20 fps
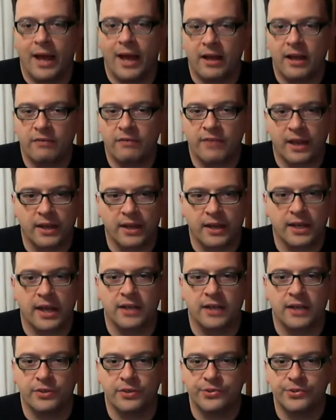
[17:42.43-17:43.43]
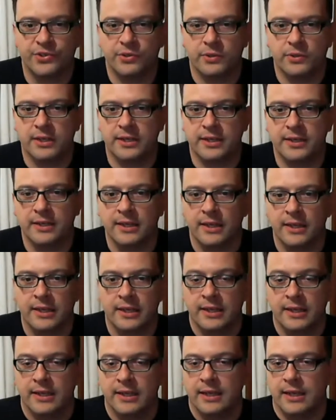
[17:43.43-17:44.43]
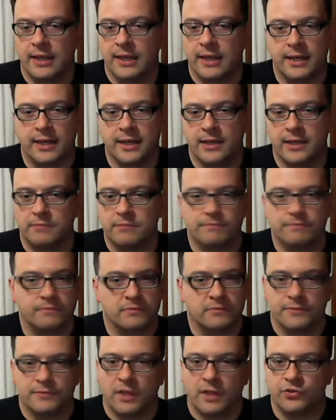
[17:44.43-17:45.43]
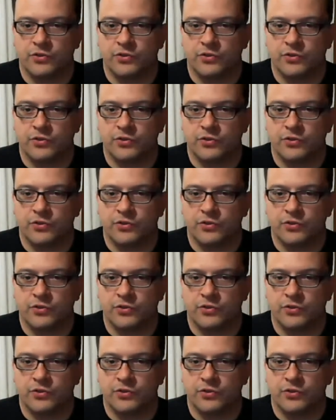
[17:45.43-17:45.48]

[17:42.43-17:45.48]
I've kind of gotten used to it, and I'll